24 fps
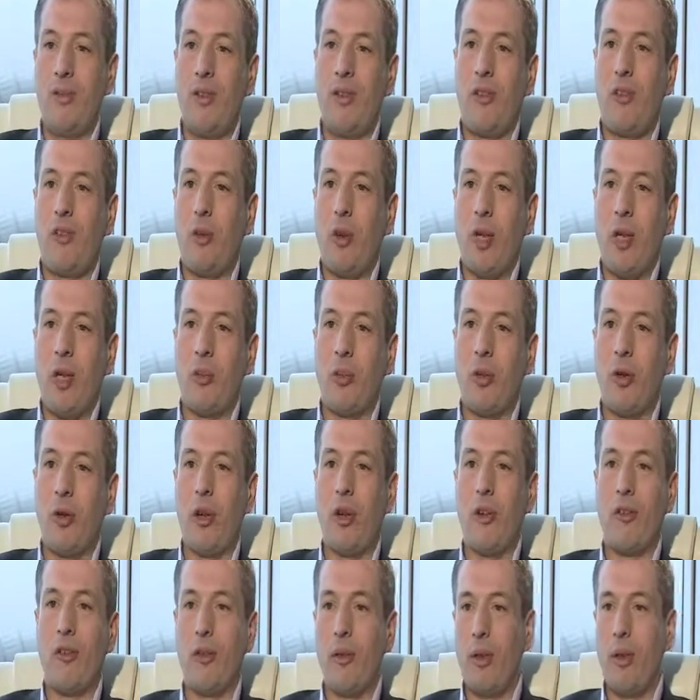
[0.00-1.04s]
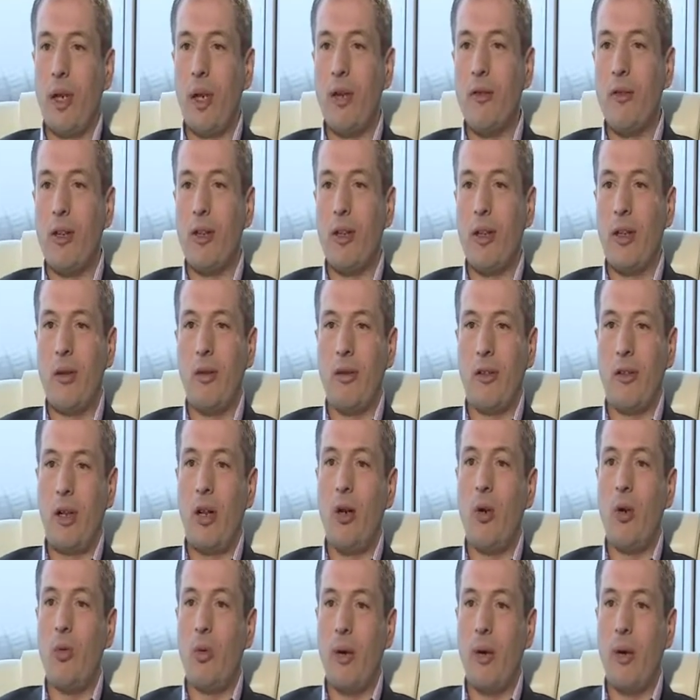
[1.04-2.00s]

suite of products or another. There was a whole